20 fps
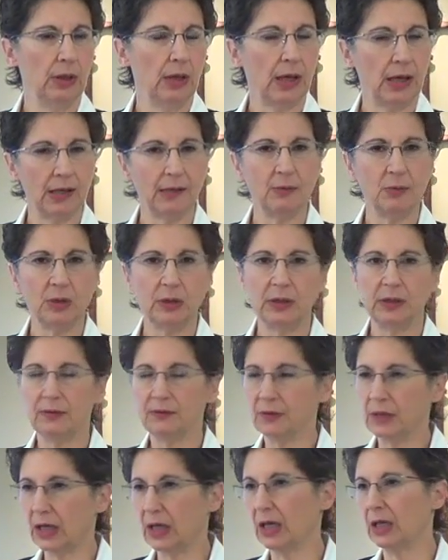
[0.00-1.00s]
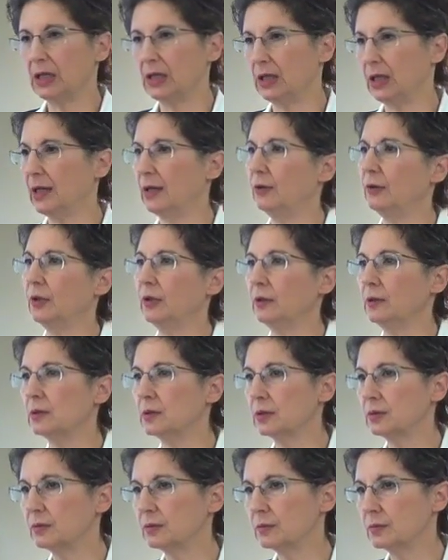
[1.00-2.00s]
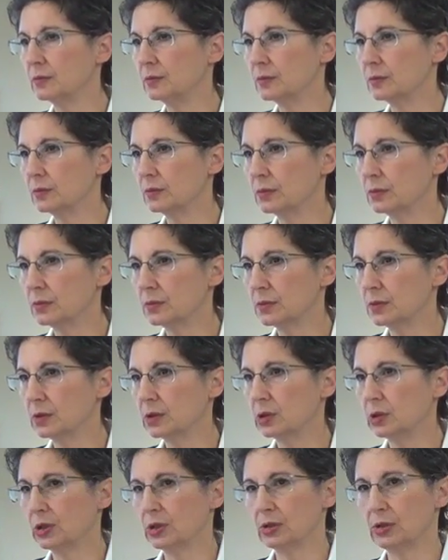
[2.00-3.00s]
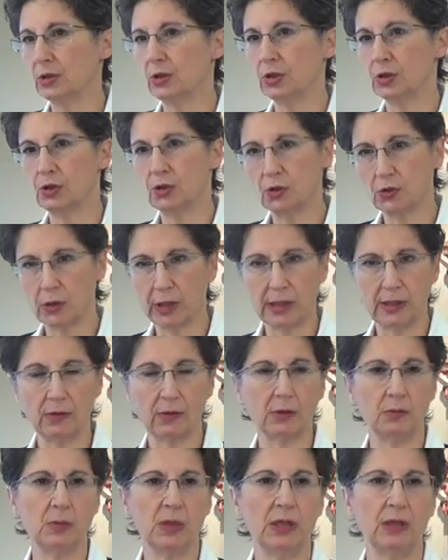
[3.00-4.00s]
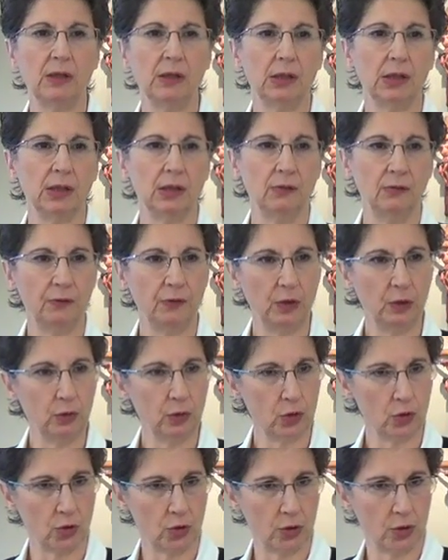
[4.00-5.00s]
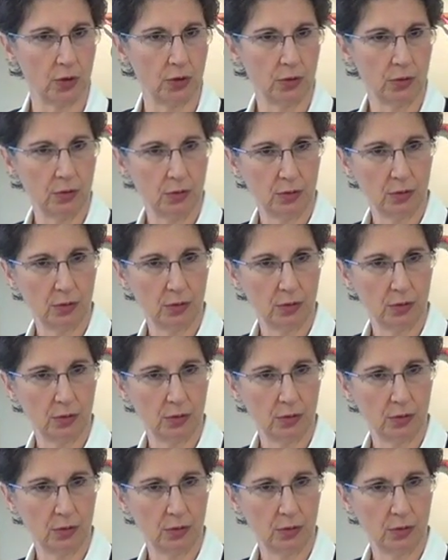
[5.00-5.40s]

I believe God allowed it to strengthen me in future